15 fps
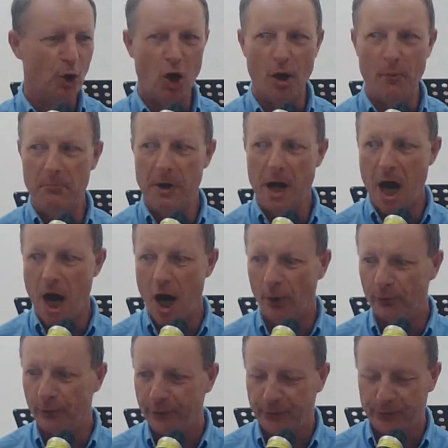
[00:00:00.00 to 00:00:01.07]
your
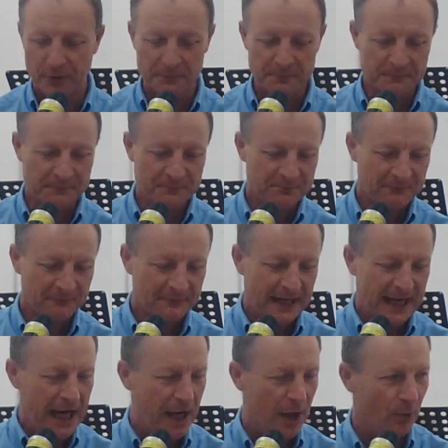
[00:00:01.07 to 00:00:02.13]
mouth,
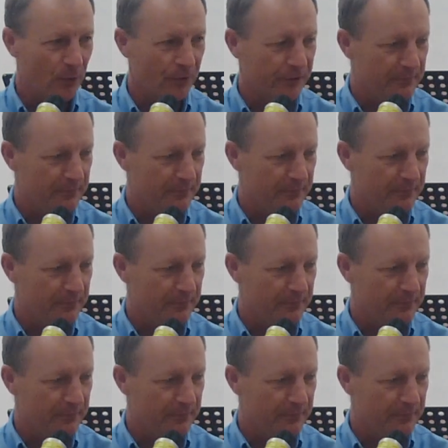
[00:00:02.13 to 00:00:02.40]
howled